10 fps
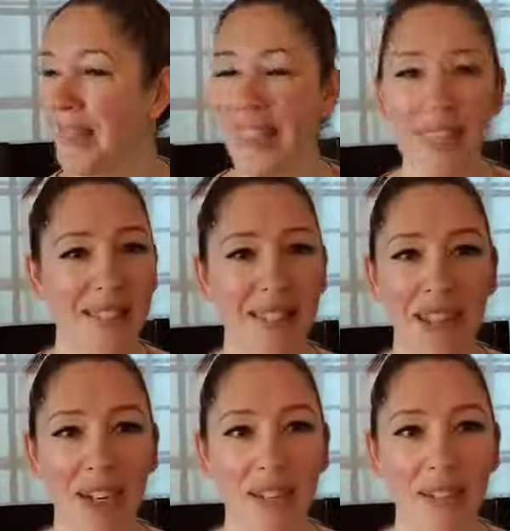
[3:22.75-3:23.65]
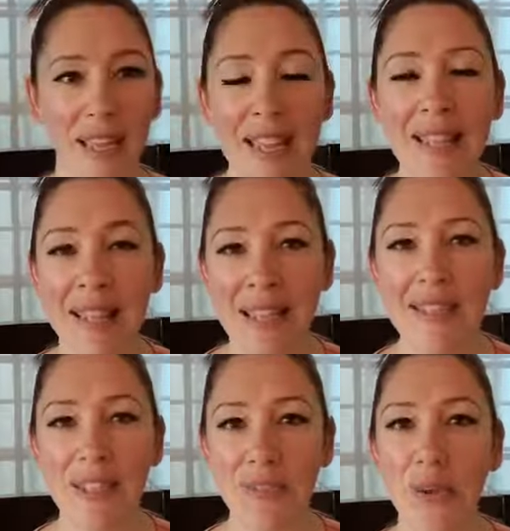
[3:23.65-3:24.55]
this year. In
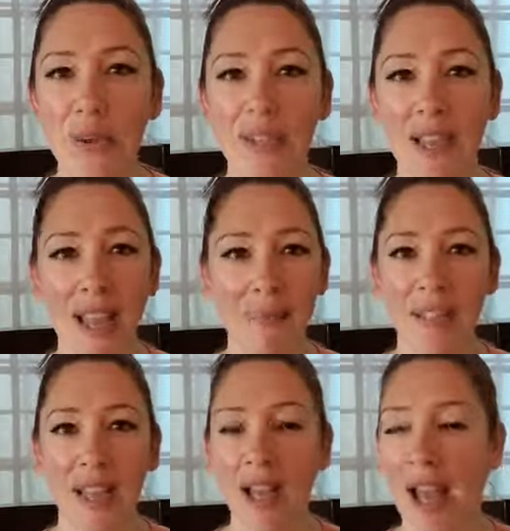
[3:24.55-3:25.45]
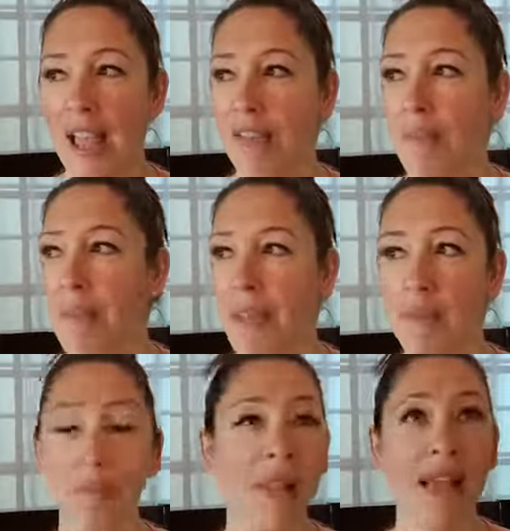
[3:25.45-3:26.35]
these difficult times, I have been
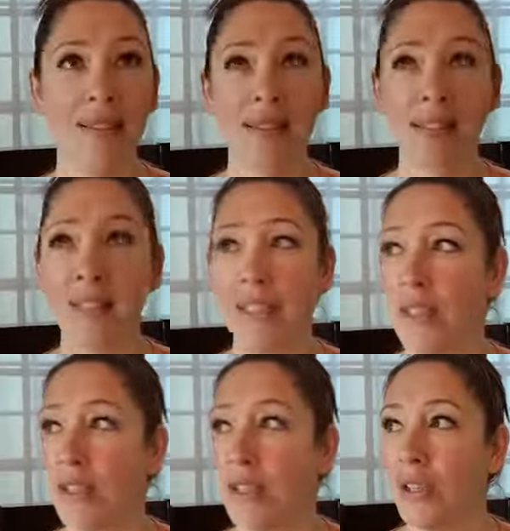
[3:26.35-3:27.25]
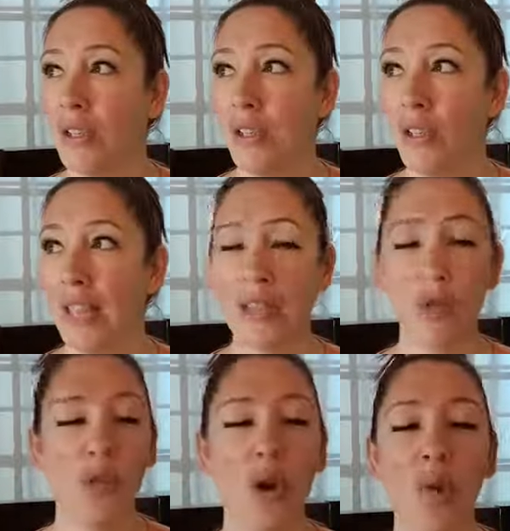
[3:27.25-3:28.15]
blessed in
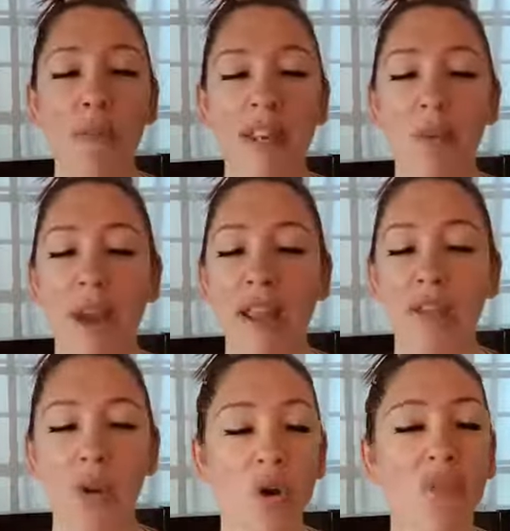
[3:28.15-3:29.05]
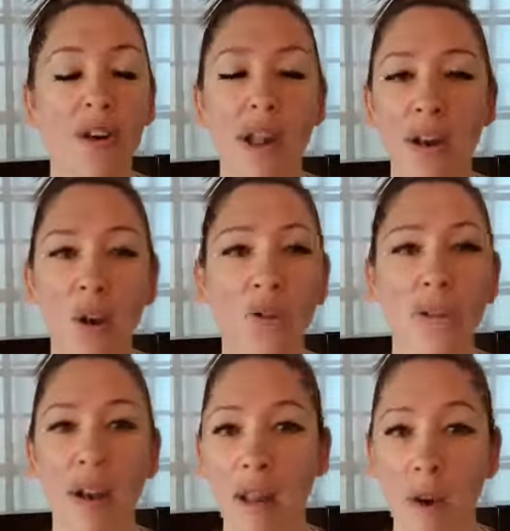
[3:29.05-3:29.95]
so many ways over and
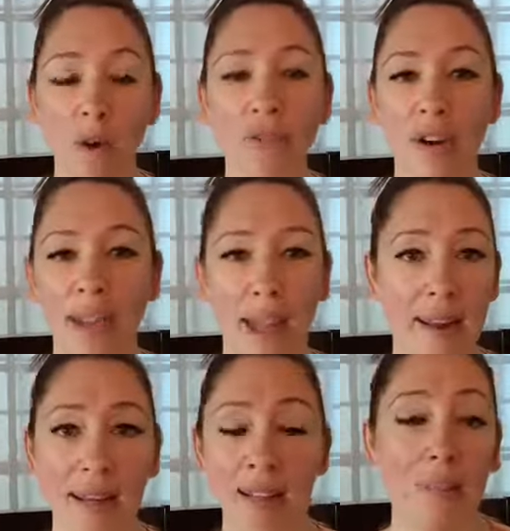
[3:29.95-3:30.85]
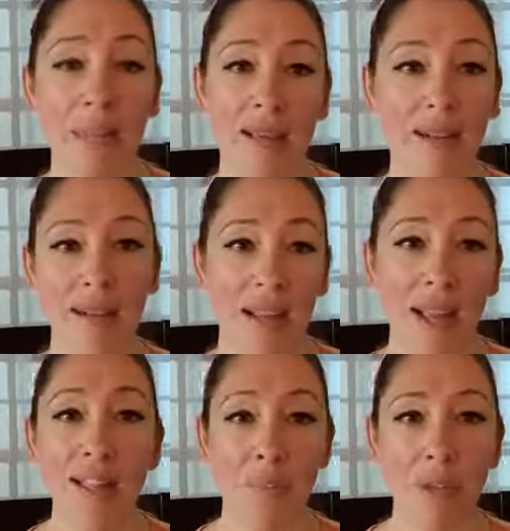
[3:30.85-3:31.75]
over and over again. It's been
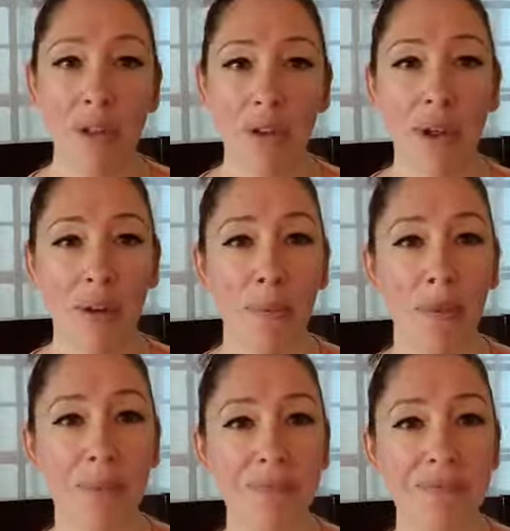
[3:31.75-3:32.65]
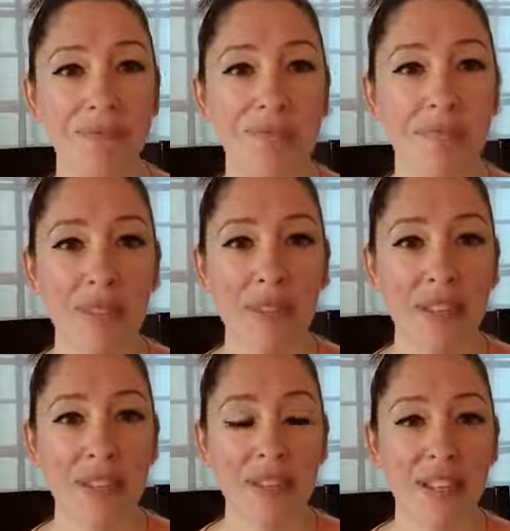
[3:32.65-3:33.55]
it's been incredible.
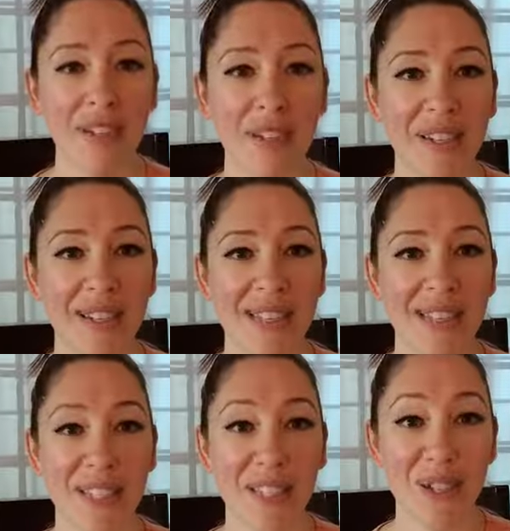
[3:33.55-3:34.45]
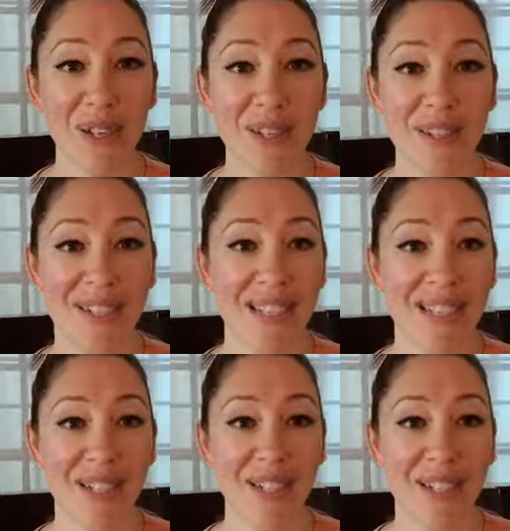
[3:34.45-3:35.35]
Sonia says it's
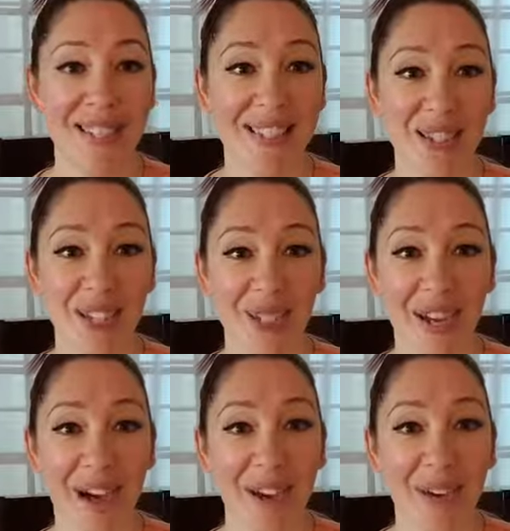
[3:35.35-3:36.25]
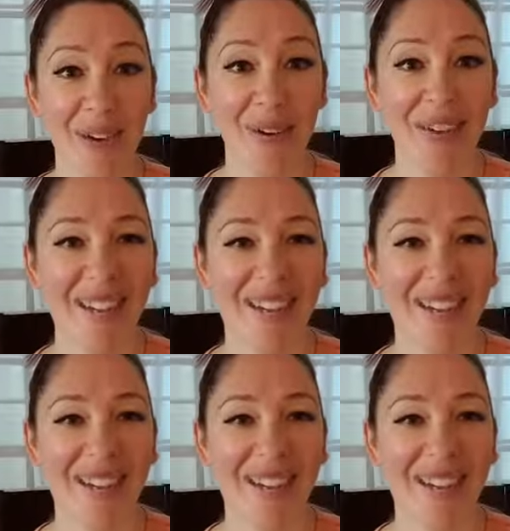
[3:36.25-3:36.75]
36 degrees in Chicago.